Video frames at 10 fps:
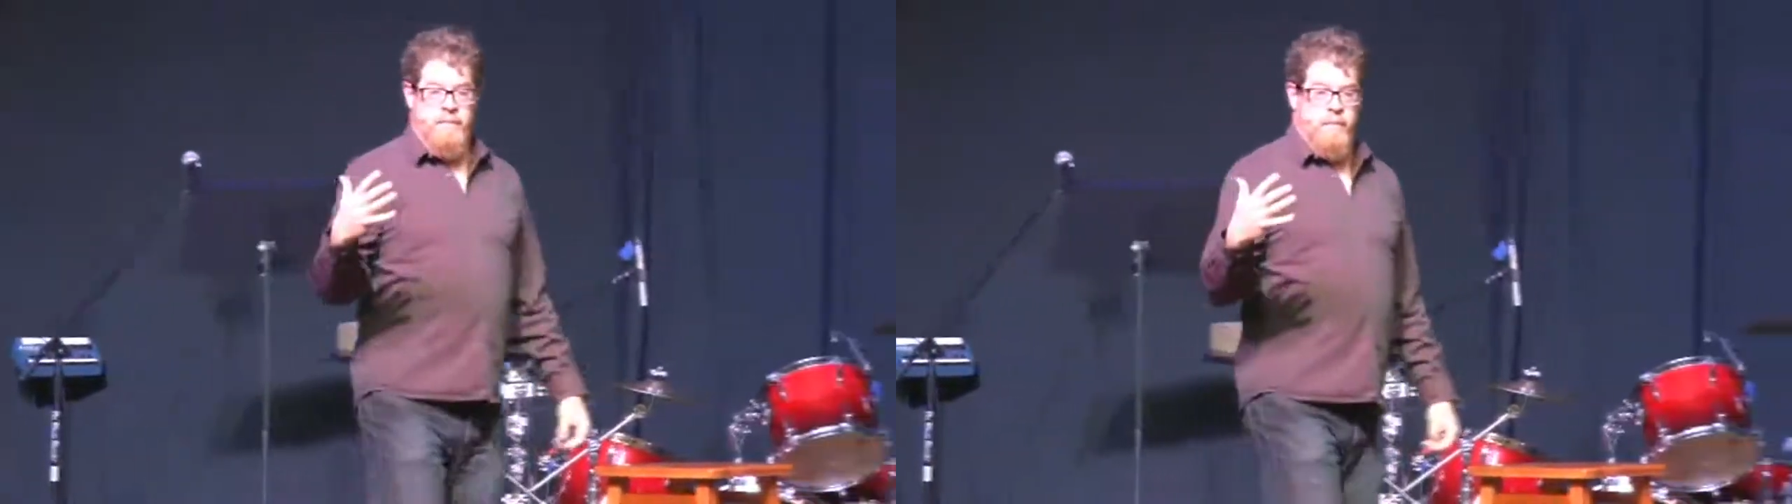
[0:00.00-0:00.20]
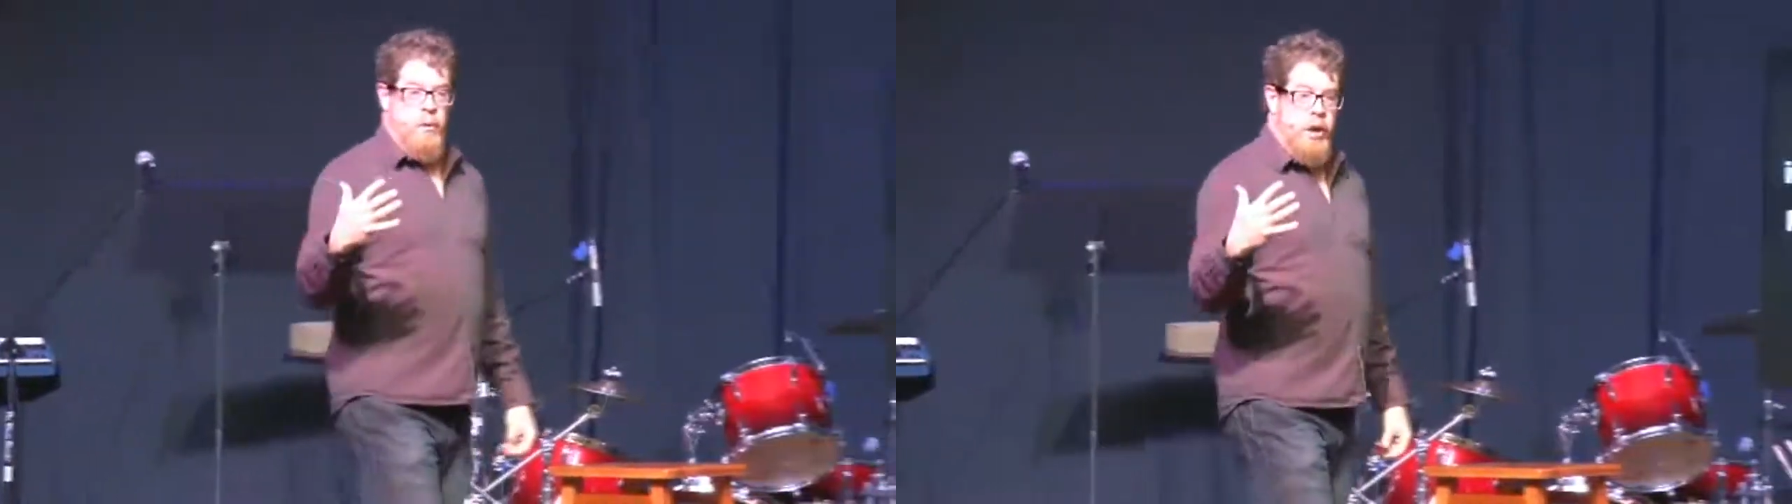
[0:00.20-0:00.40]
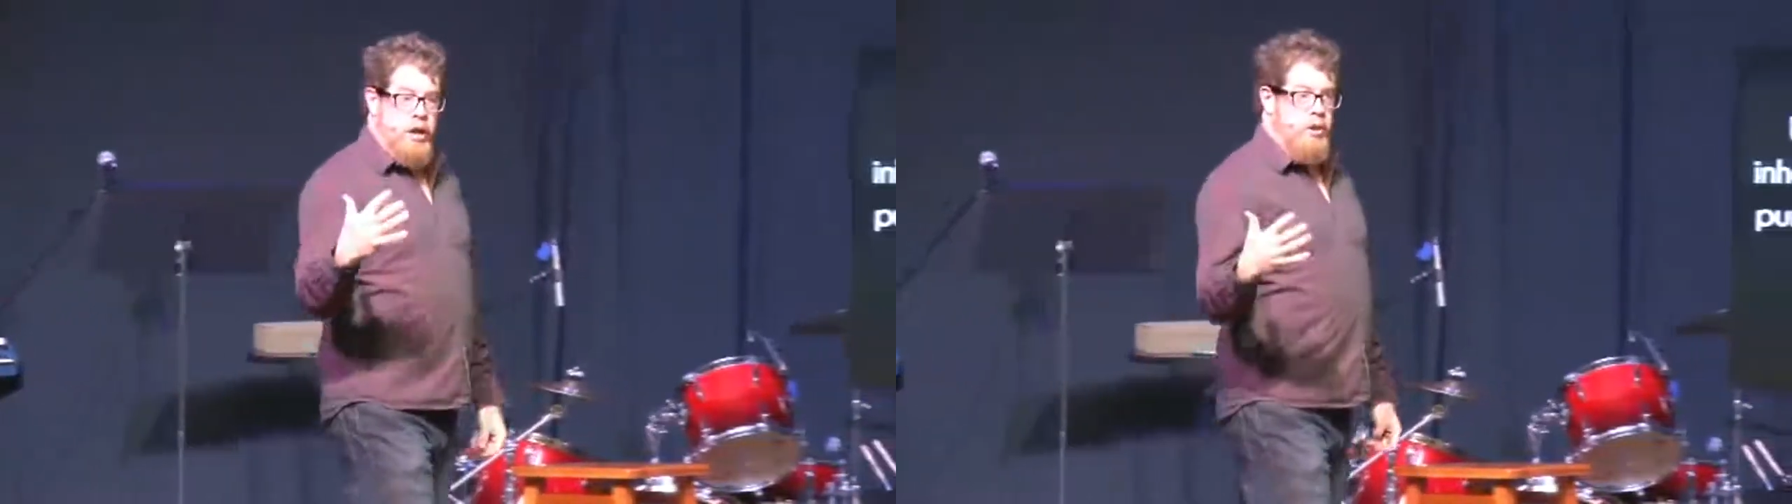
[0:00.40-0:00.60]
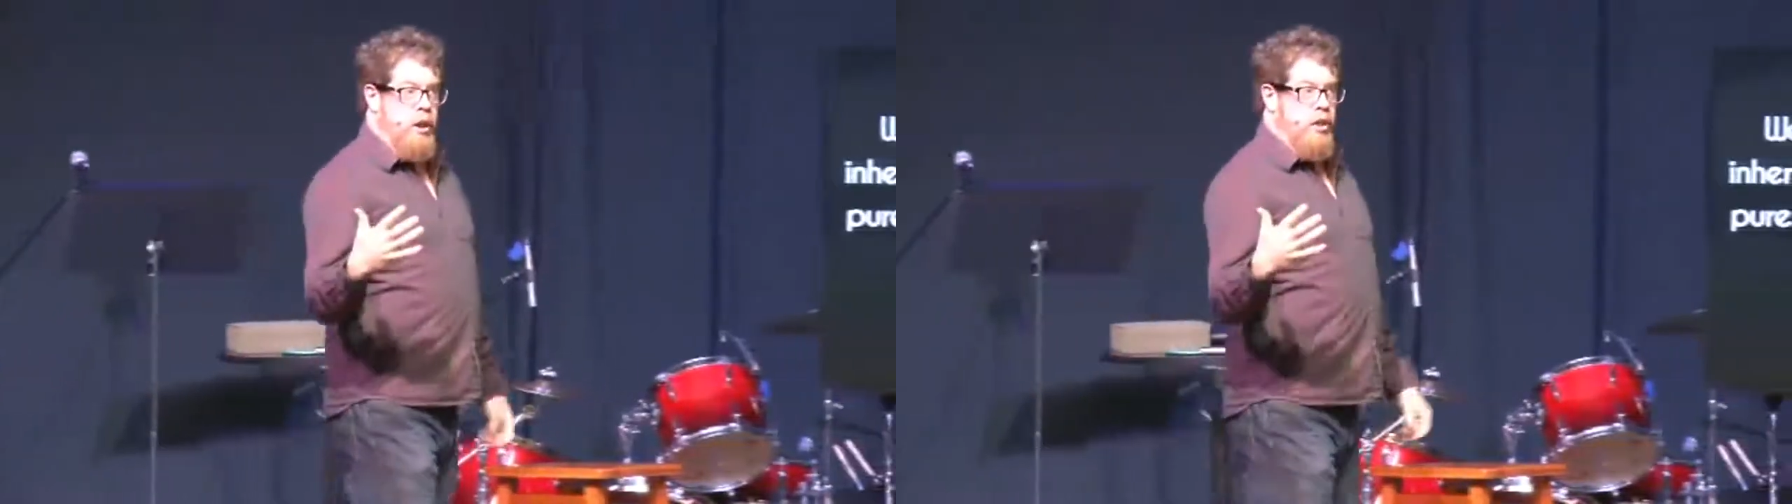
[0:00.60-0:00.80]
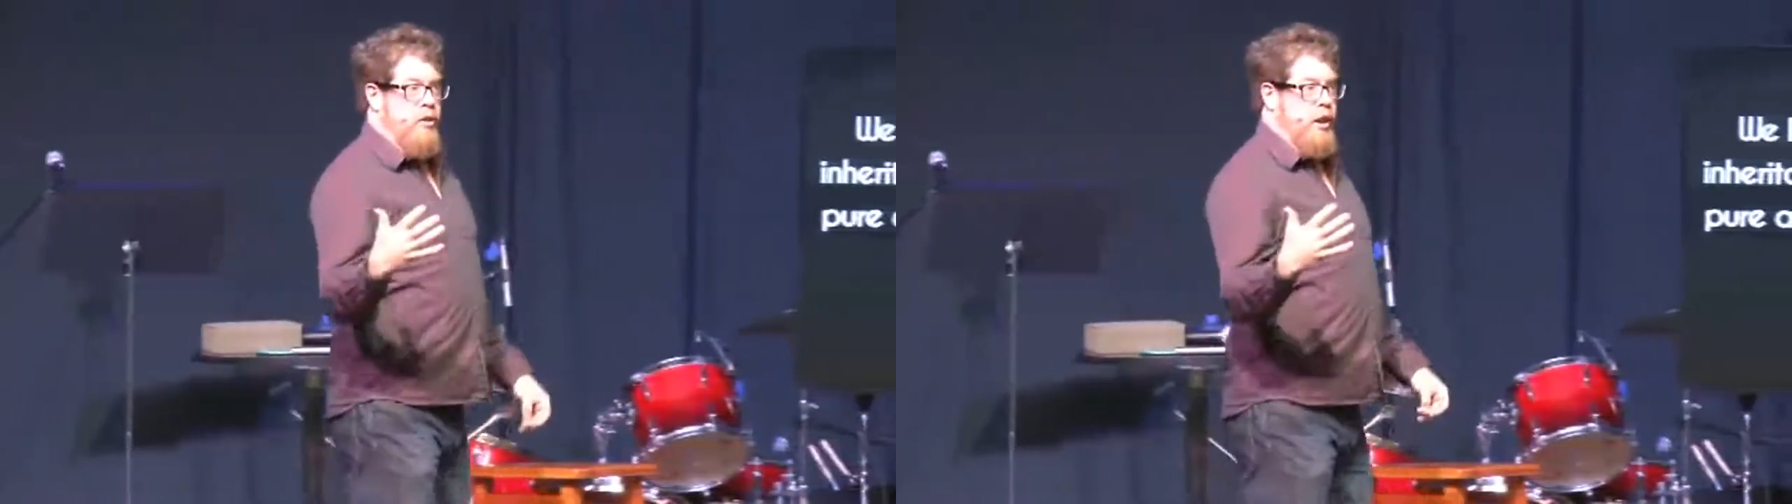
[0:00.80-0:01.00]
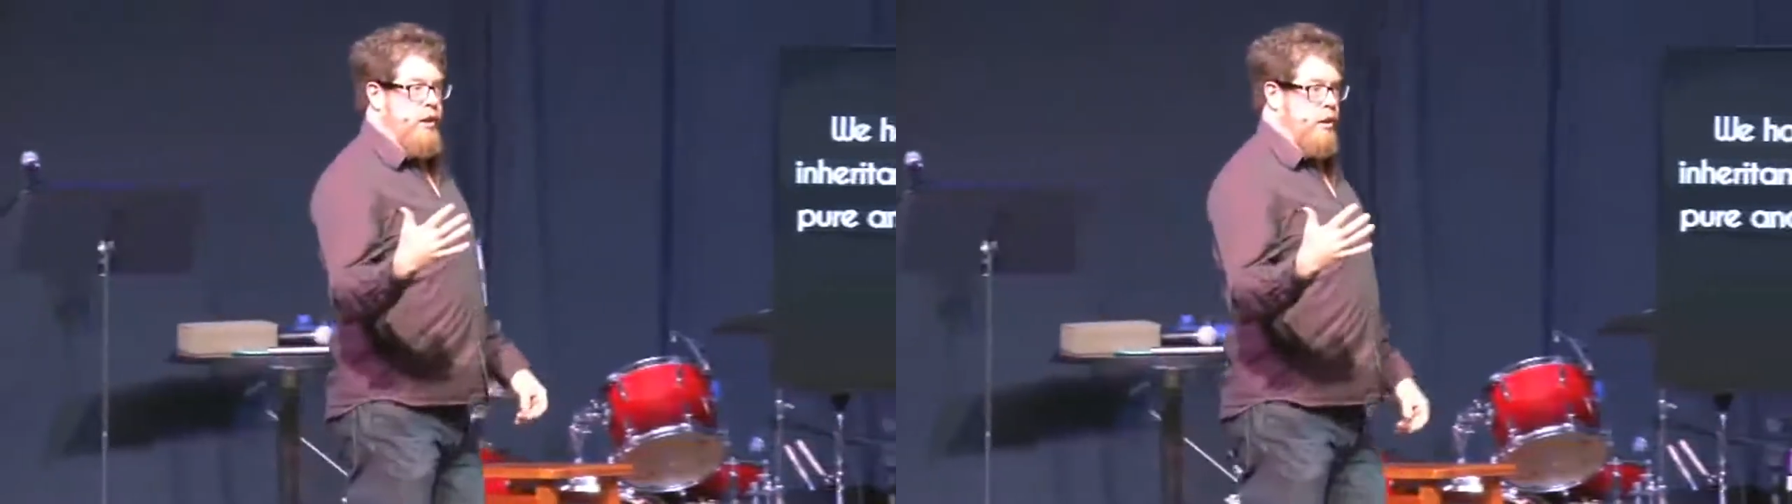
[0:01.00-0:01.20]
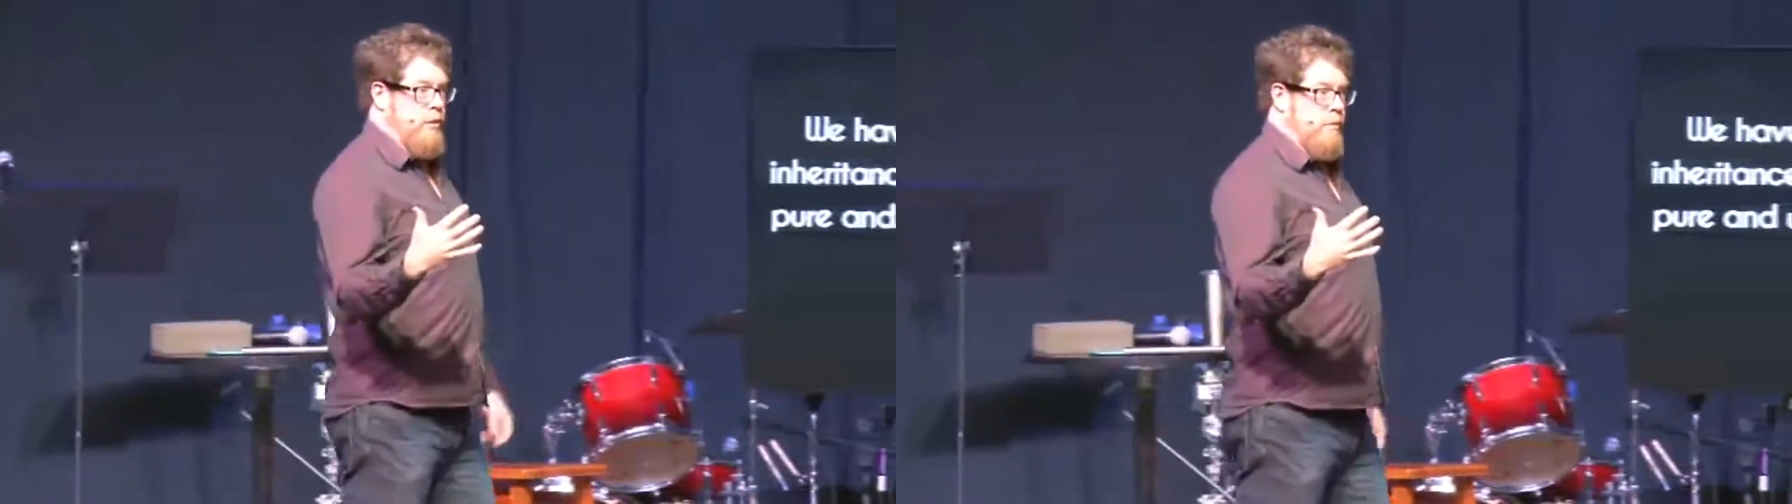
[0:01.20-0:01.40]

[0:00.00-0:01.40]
What do you do to the 3-year-old?